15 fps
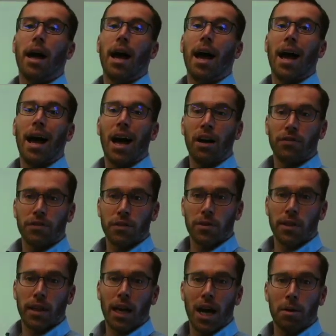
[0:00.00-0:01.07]
After the
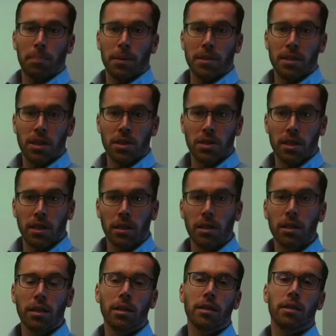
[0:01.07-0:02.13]
competition
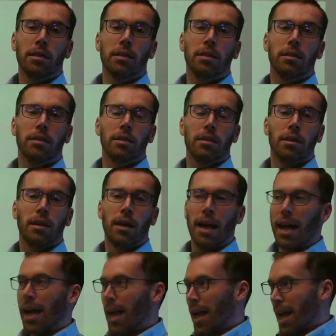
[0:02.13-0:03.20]

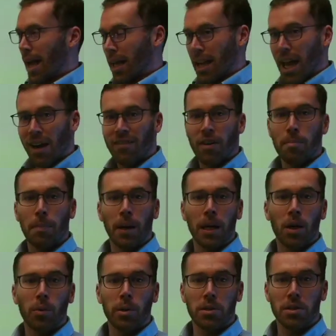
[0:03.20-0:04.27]
and everybody
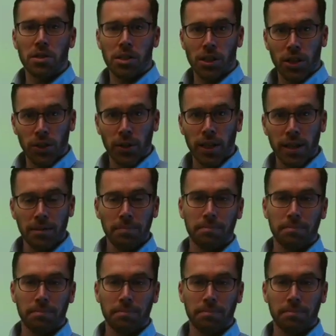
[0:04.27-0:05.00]
was cheering,